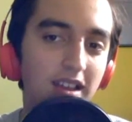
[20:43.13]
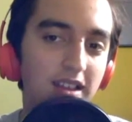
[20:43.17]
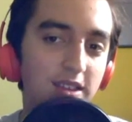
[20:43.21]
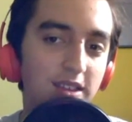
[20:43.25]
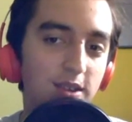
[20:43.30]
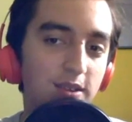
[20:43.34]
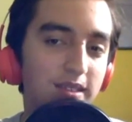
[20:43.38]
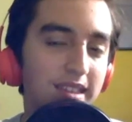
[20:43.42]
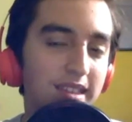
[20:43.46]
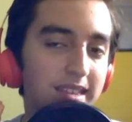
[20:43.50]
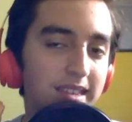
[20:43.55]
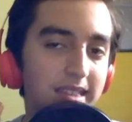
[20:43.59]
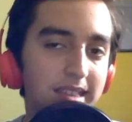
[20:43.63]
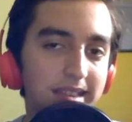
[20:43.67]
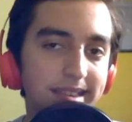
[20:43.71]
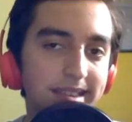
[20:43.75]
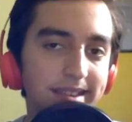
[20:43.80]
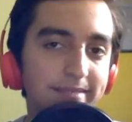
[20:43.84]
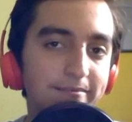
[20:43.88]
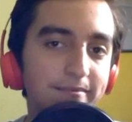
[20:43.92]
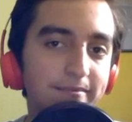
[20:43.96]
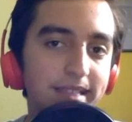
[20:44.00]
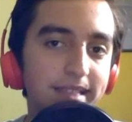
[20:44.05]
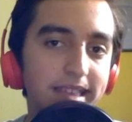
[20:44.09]
So this
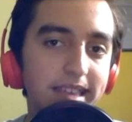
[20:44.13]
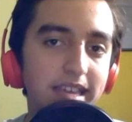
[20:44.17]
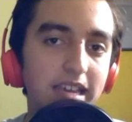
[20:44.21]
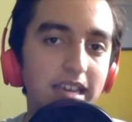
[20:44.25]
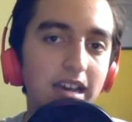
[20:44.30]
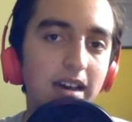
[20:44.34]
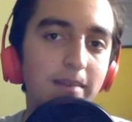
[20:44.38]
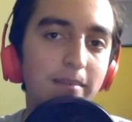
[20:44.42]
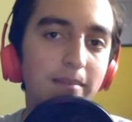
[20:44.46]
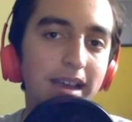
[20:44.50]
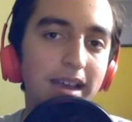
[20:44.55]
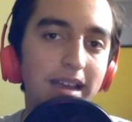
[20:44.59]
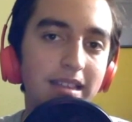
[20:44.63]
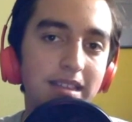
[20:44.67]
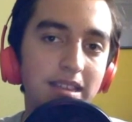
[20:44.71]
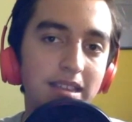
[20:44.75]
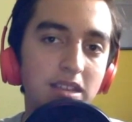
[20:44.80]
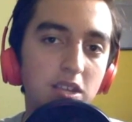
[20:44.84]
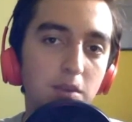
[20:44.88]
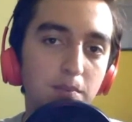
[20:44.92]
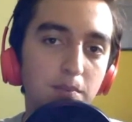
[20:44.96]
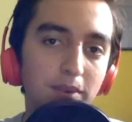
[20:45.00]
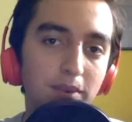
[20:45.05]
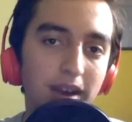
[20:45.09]
doesn't really come as a
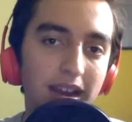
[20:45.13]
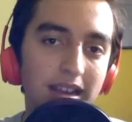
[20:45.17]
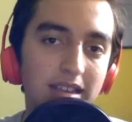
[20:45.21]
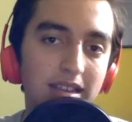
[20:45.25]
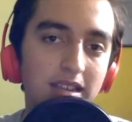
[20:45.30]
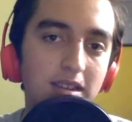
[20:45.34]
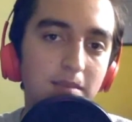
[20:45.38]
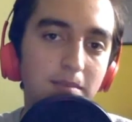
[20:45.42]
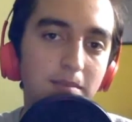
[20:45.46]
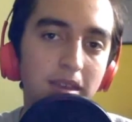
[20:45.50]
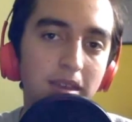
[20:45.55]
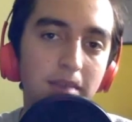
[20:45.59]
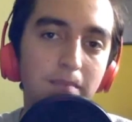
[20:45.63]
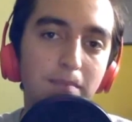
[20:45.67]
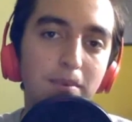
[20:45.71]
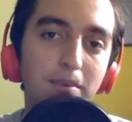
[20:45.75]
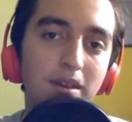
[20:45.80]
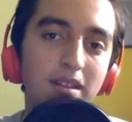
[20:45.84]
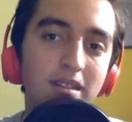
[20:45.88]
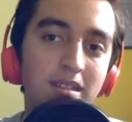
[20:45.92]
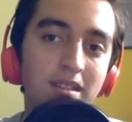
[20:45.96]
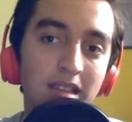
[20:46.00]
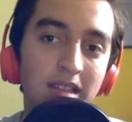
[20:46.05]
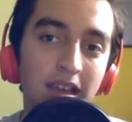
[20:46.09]
surprise to me,
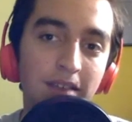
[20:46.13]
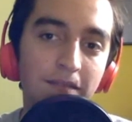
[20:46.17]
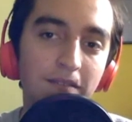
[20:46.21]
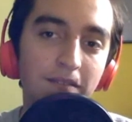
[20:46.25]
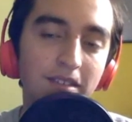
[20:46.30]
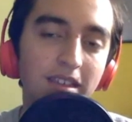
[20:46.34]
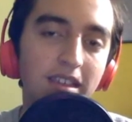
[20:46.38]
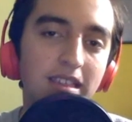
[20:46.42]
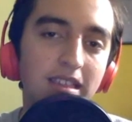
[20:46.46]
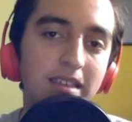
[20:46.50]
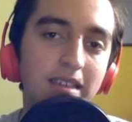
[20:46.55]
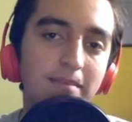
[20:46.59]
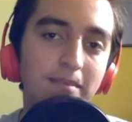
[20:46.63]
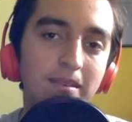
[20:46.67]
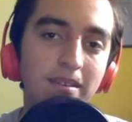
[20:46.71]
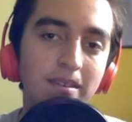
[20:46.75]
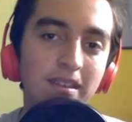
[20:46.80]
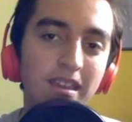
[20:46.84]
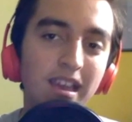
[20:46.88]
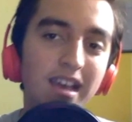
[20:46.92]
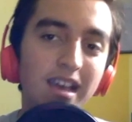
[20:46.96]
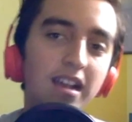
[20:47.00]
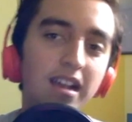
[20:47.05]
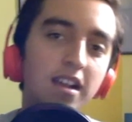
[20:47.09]
but definitely leave
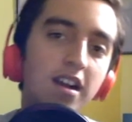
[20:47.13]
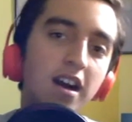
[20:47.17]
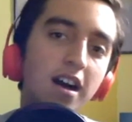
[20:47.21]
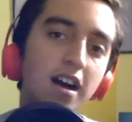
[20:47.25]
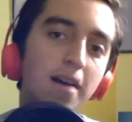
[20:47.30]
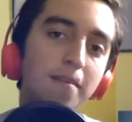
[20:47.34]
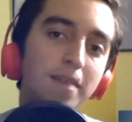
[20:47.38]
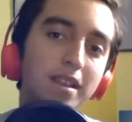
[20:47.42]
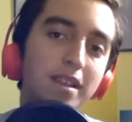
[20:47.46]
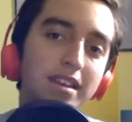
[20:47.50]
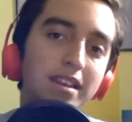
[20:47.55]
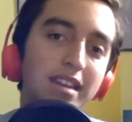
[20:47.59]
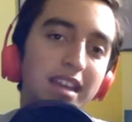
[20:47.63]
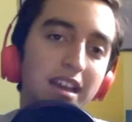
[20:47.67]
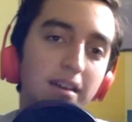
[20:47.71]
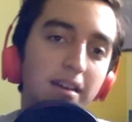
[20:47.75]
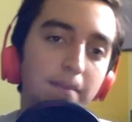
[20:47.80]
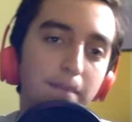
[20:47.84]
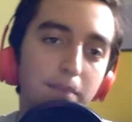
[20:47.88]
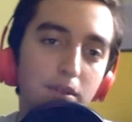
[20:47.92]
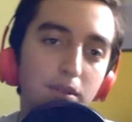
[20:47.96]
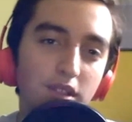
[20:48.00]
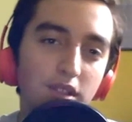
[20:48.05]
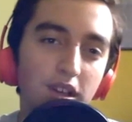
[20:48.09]
me a comment
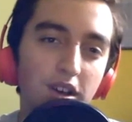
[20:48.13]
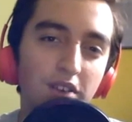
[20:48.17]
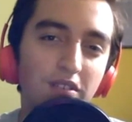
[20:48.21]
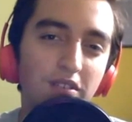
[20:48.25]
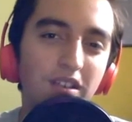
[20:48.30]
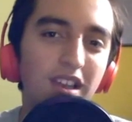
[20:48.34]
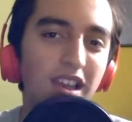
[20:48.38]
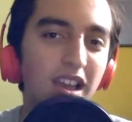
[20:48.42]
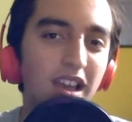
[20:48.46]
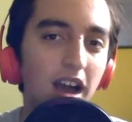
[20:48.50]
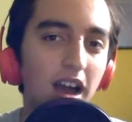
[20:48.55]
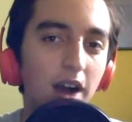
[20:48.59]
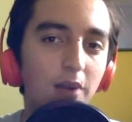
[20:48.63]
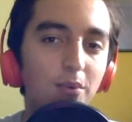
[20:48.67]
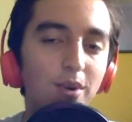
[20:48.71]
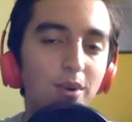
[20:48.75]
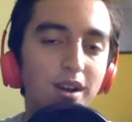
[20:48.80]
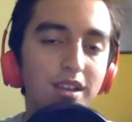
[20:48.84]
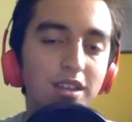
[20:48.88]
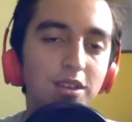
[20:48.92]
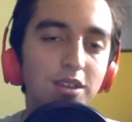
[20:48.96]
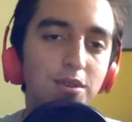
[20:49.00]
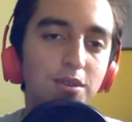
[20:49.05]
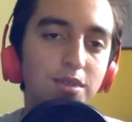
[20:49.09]
down below on
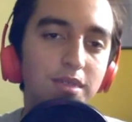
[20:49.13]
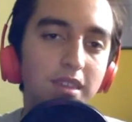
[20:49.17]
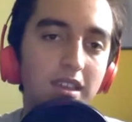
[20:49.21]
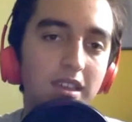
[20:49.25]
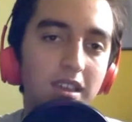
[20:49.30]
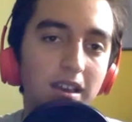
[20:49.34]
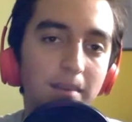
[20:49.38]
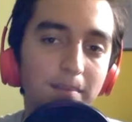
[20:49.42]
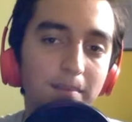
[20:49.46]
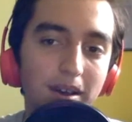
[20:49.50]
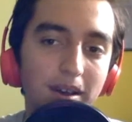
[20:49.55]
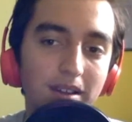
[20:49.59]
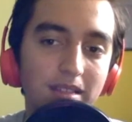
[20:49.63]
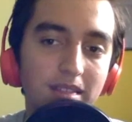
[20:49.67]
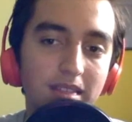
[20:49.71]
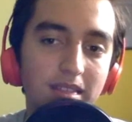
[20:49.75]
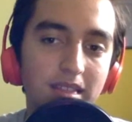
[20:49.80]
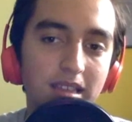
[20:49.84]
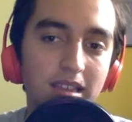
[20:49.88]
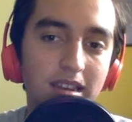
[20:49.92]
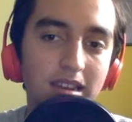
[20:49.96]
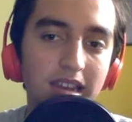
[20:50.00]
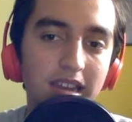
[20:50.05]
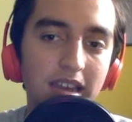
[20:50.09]
what you think about
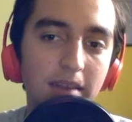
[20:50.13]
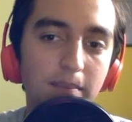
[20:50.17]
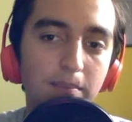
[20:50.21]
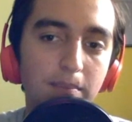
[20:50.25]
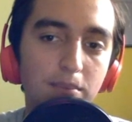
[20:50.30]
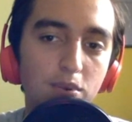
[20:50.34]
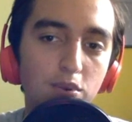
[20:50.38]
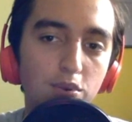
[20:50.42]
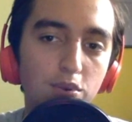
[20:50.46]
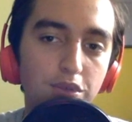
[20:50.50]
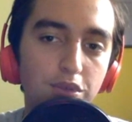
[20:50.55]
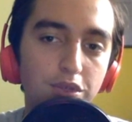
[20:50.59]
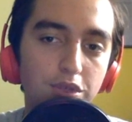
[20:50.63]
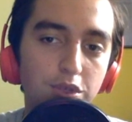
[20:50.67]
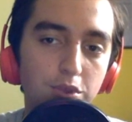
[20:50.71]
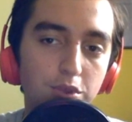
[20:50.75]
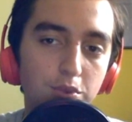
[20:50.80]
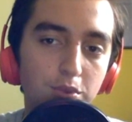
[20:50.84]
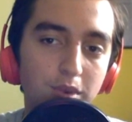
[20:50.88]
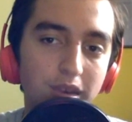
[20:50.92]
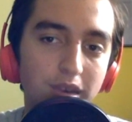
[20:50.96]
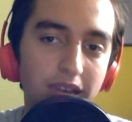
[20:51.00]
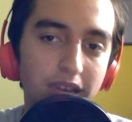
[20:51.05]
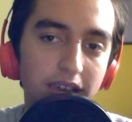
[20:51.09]
the Deadpool
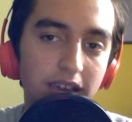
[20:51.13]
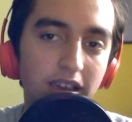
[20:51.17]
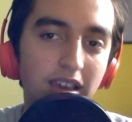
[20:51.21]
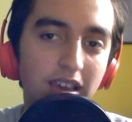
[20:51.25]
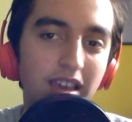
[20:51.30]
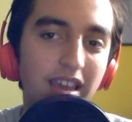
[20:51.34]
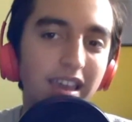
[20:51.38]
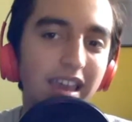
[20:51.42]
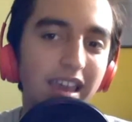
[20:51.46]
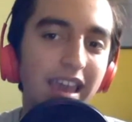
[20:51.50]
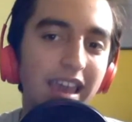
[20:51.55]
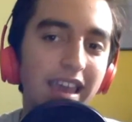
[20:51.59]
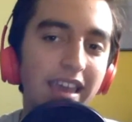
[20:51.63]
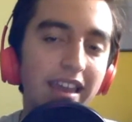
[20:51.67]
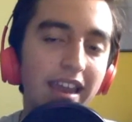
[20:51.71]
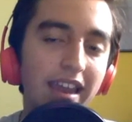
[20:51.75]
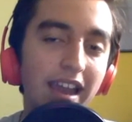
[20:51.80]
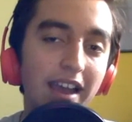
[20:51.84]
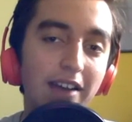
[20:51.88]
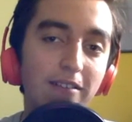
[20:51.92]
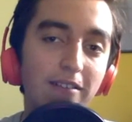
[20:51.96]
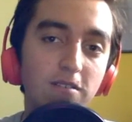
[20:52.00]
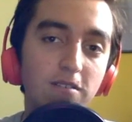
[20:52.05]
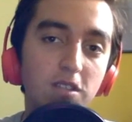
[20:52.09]
3 and
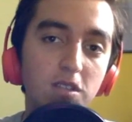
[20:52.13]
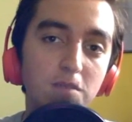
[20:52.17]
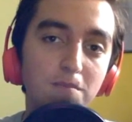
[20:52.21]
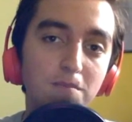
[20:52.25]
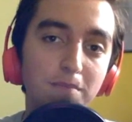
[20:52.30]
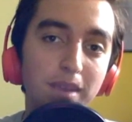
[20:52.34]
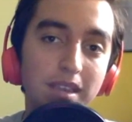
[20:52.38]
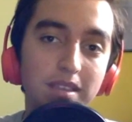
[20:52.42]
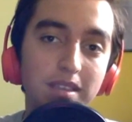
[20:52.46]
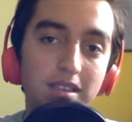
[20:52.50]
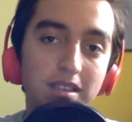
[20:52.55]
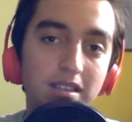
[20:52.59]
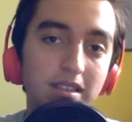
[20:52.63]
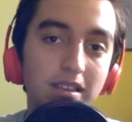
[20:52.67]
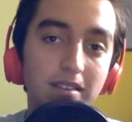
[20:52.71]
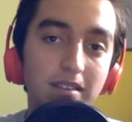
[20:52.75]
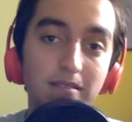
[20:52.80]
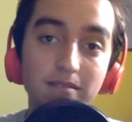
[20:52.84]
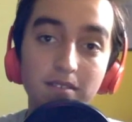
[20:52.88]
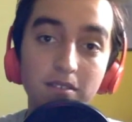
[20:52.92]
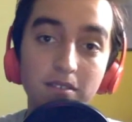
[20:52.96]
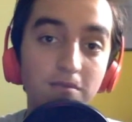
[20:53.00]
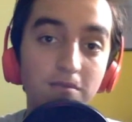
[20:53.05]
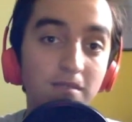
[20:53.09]
how it's
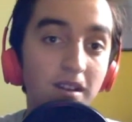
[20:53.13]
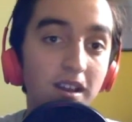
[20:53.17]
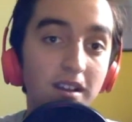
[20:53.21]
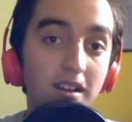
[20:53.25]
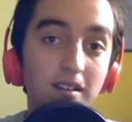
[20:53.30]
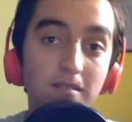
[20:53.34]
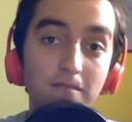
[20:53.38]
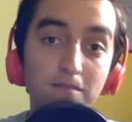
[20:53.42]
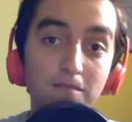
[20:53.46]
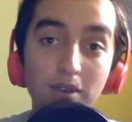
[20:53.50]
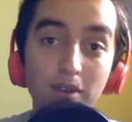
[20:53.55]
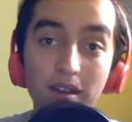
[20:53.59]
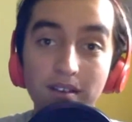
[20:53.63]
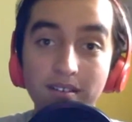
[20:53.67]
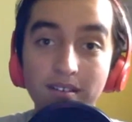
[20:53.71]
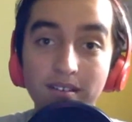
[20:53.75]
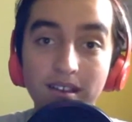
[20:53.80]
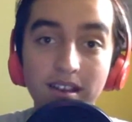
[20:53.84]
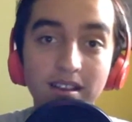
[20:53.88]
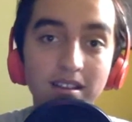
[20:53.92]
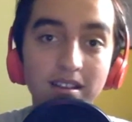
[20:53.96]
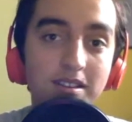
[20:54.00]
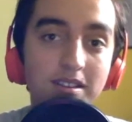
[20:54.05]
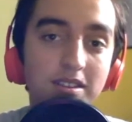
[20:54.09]
basically you're probably
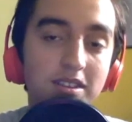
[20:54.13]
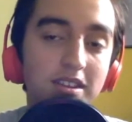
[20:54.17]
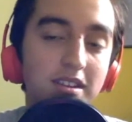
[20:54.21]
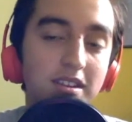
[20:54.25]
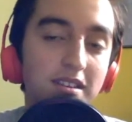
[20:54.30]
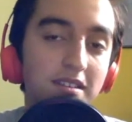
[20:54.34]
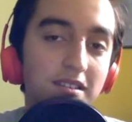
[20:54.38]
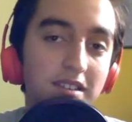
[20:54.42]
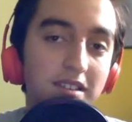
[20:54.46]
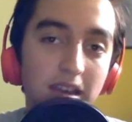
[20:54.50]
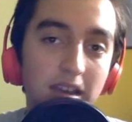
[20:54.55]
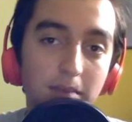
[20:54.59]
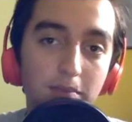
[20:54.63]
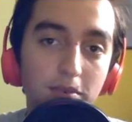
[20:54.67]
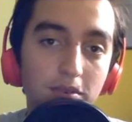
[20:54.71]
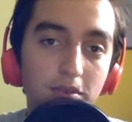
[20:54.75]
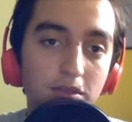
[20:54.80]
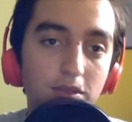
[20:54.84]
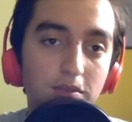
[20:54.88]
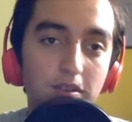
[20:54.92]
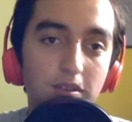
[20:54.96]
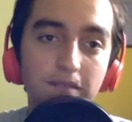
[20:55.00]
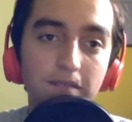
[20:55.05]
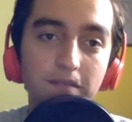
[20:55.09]
not going to see another
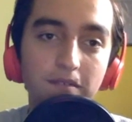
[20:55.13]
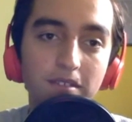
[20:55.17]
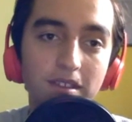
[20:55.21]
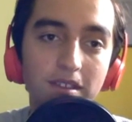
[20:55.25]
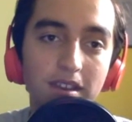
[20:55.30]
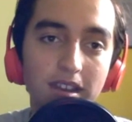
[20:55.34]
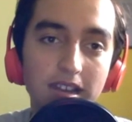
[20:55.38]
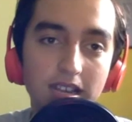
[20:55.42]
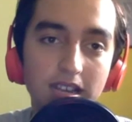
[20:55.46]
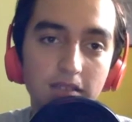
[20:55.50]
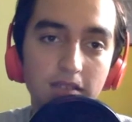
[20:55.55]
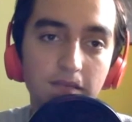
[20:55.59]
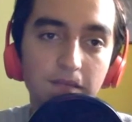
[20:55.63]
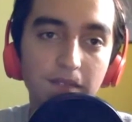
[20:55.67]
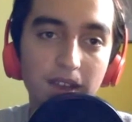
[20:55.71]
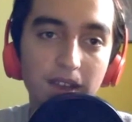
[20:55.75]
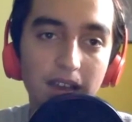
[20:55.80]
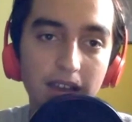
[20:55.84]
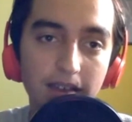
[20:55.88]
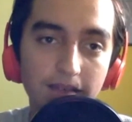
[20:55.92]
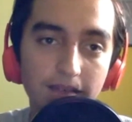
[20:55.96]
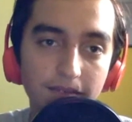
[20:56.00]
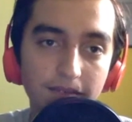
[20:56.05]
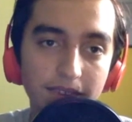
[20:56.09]
Deadpool 3 for the next
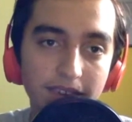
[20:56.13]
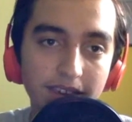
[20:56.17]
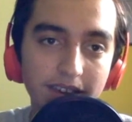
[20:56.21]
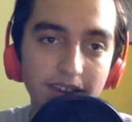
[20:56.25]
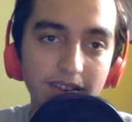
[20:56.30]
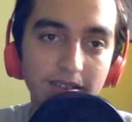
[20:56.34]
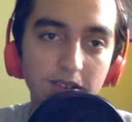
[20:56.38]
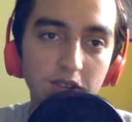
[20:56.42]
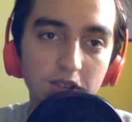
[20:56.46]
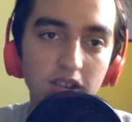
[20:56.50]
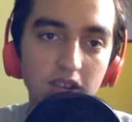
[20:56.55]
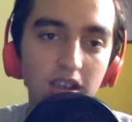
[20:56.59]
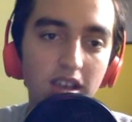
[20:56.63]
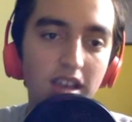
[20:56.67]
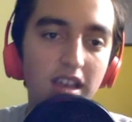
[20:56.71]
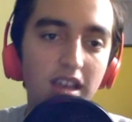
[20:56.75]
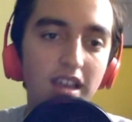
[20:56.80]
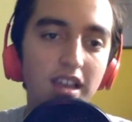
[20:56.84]
5 years.